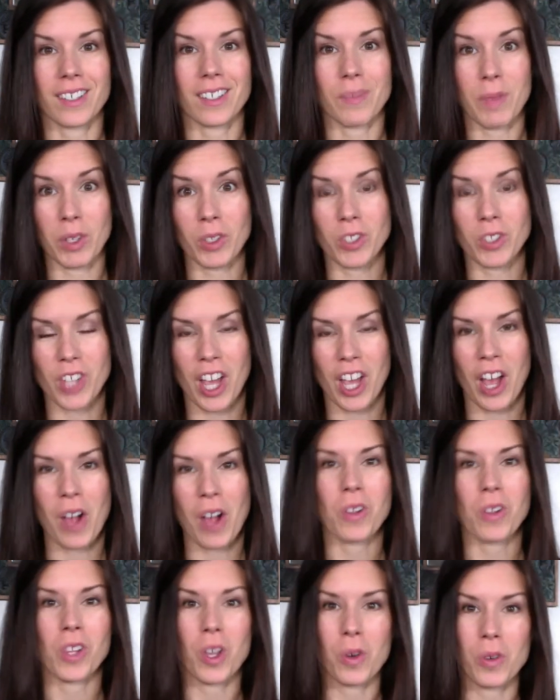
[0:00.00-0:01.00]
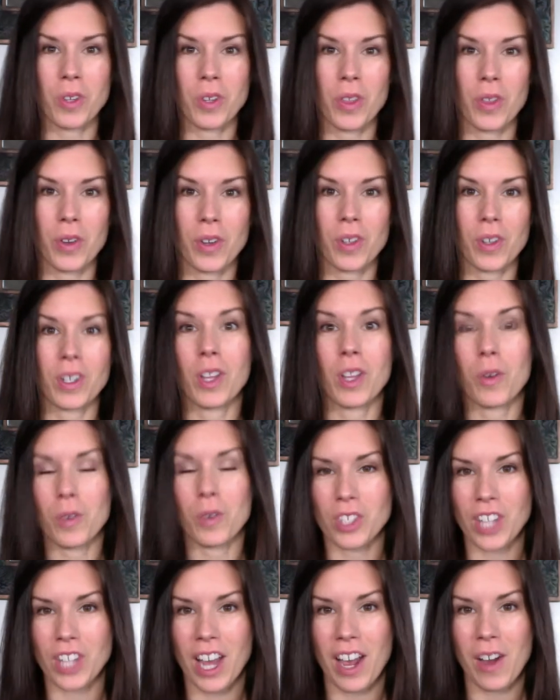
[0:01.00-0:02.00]
middle jowl, lower third, lower
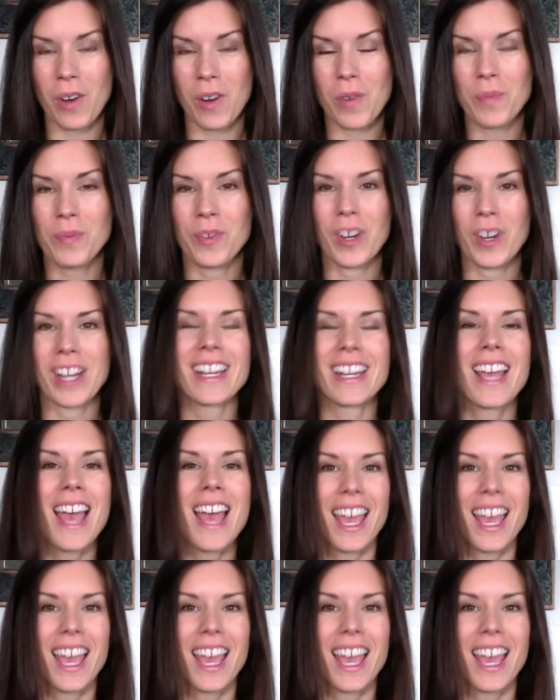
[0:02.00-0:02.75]
jowl, right?